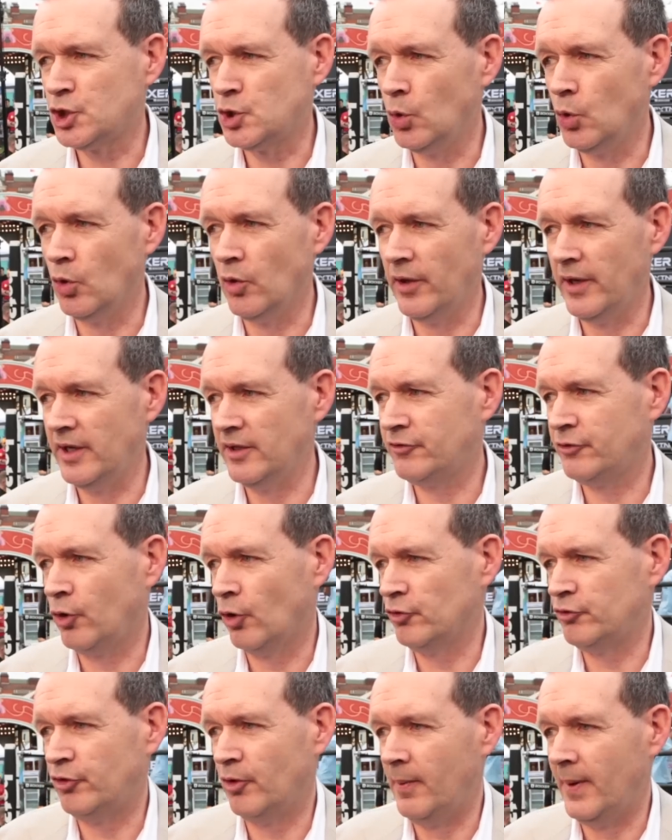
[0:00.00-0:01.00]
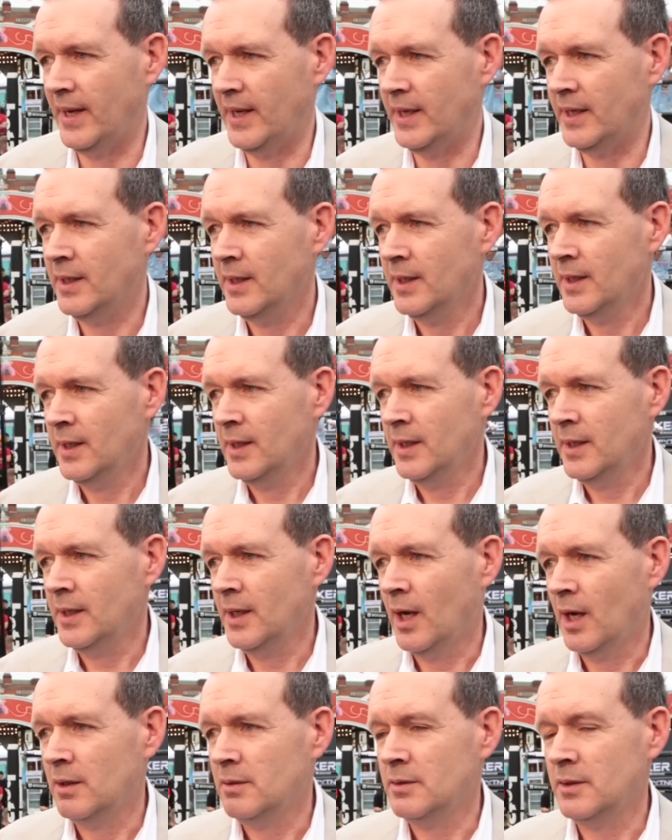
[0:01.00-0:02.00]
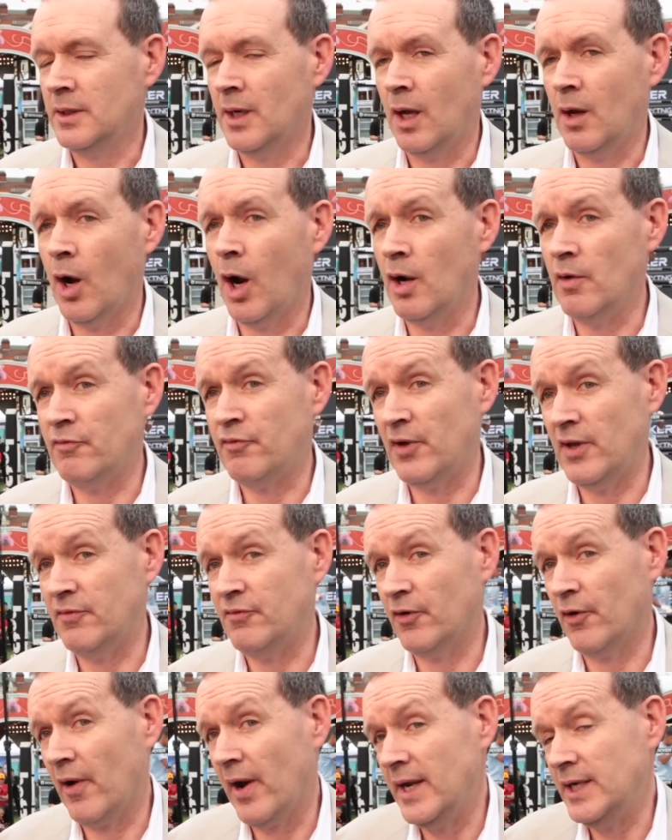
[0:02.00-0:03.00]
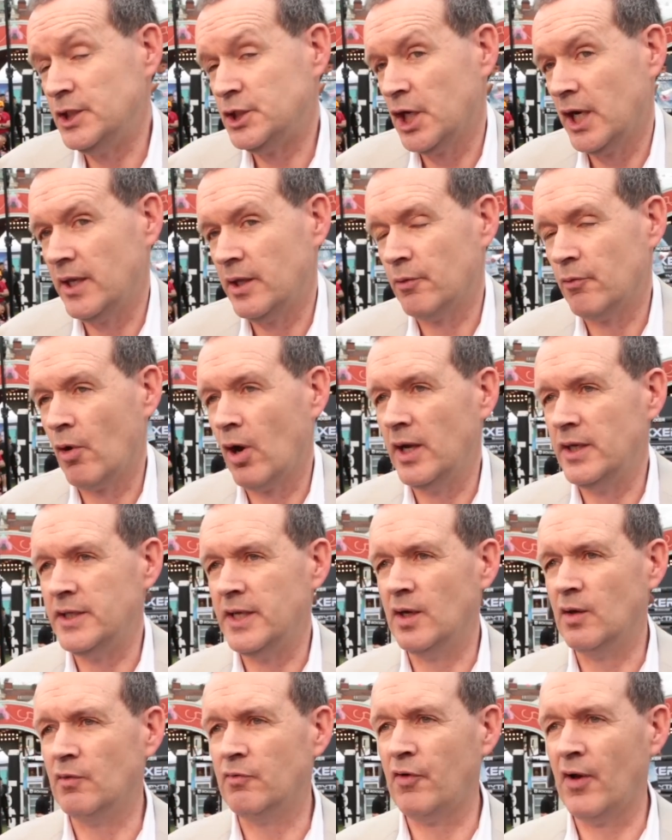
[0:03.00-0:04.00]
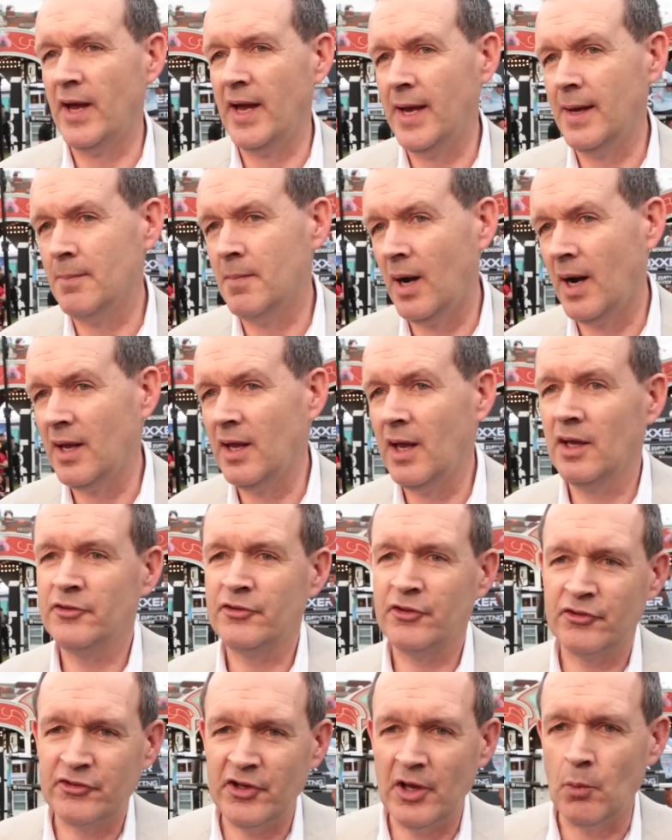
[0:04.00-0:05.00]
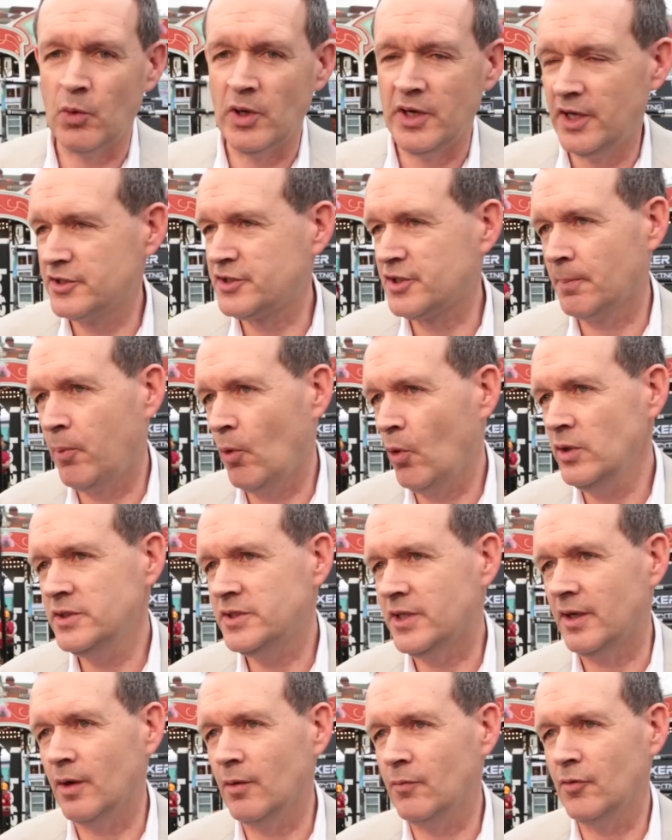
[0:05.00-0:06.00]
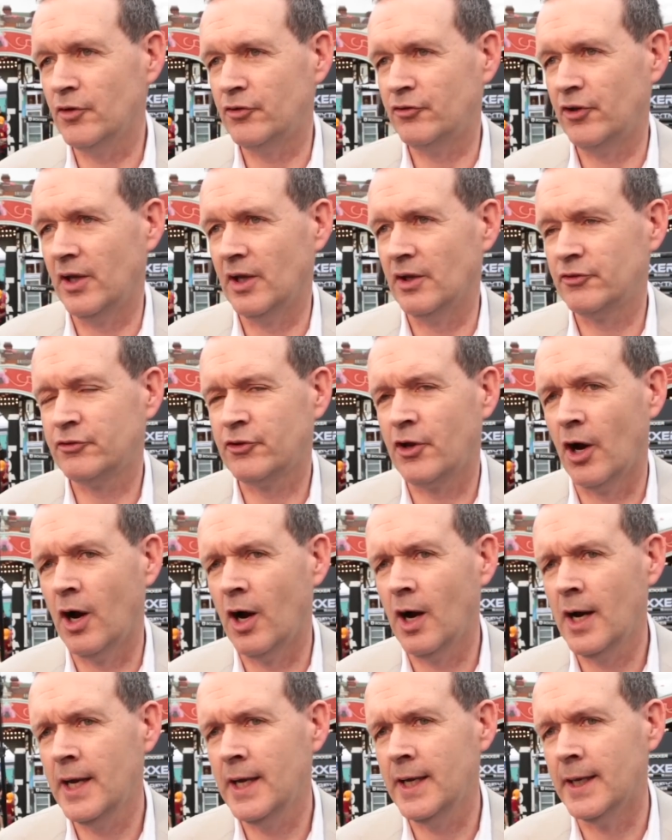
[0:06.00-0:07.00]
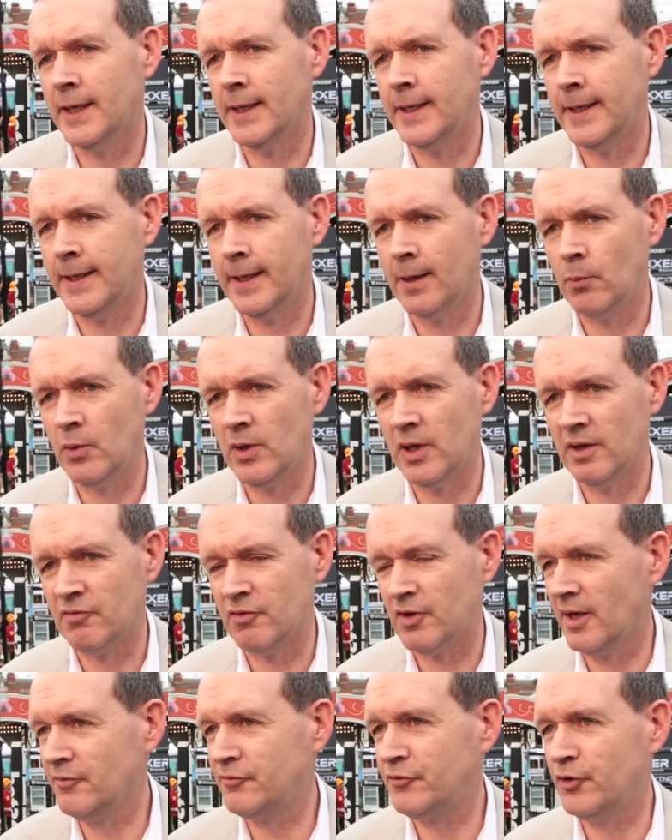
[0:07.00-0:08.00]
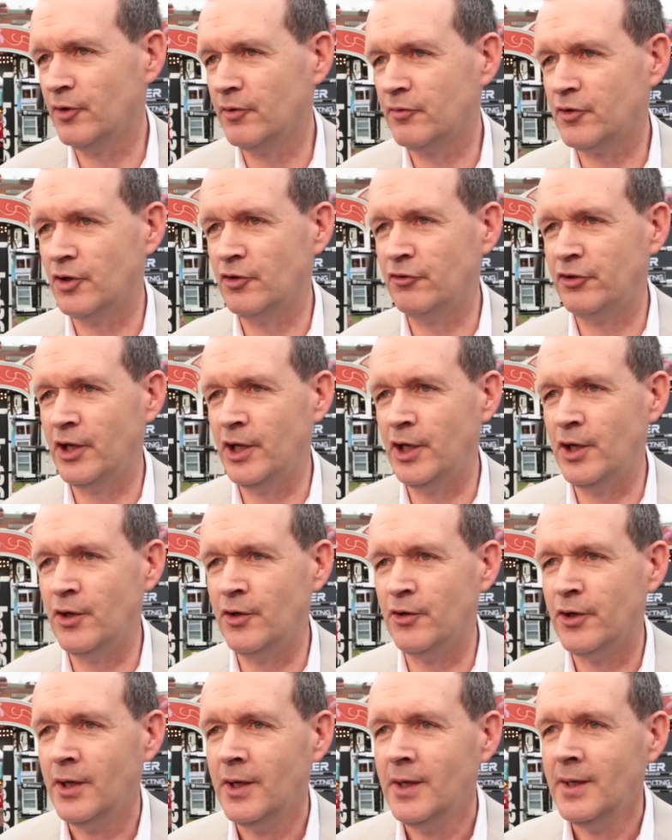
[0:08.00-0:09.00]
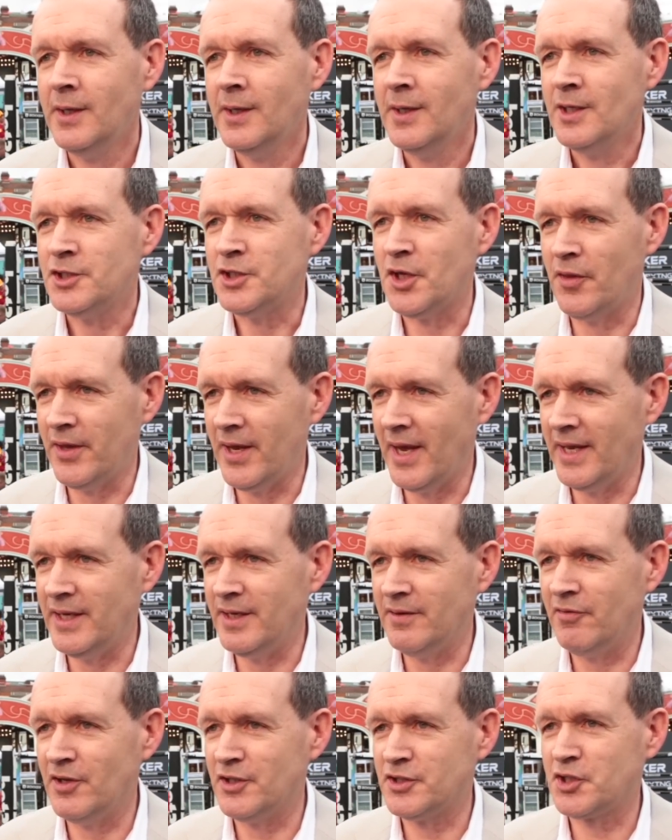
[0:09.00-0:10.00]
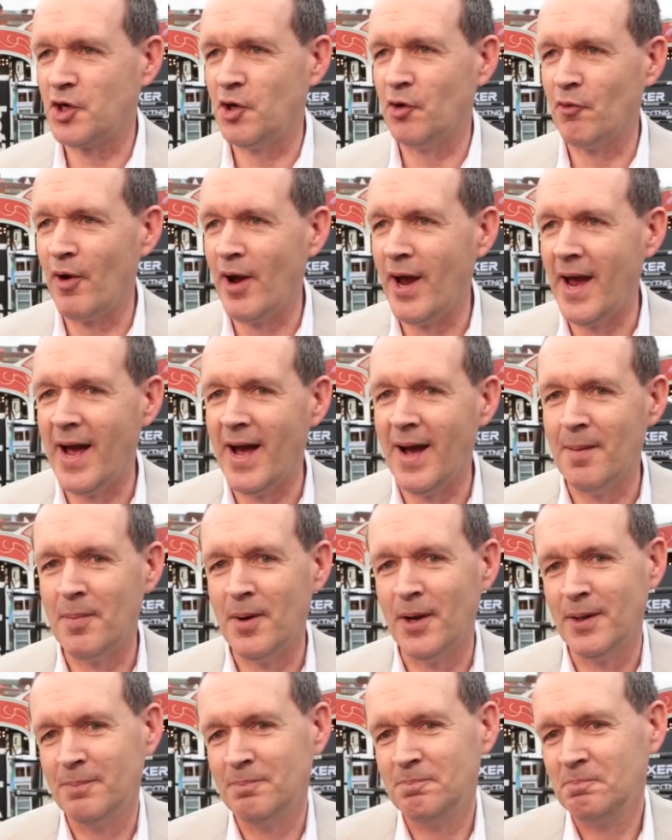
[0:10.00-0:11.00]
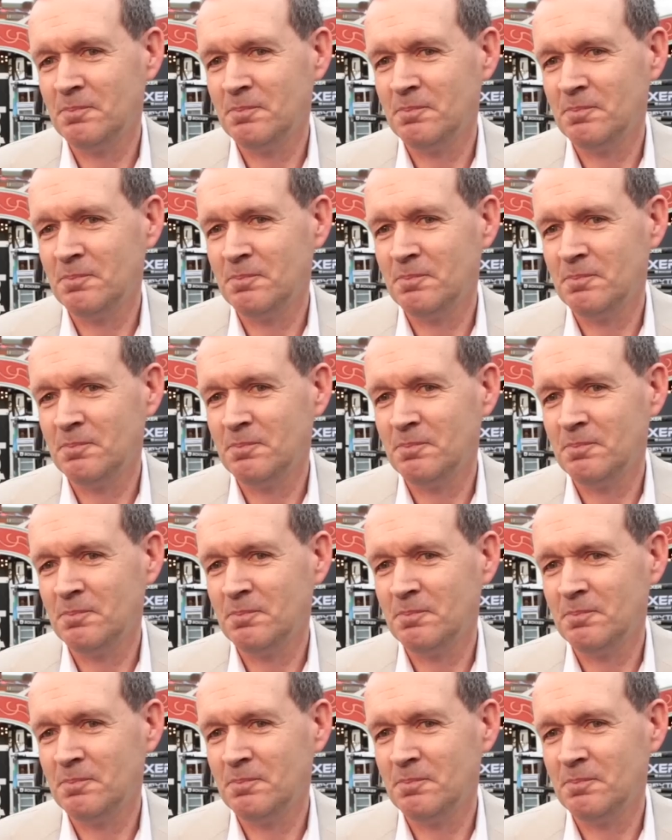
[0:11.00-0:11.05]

sure that it's got to be, you know, hopefully for AJ the right deal for him. I, as I said, we're disappointed, obviously, at Sky, and uh, we'd have loved to have continued to the end of his career, but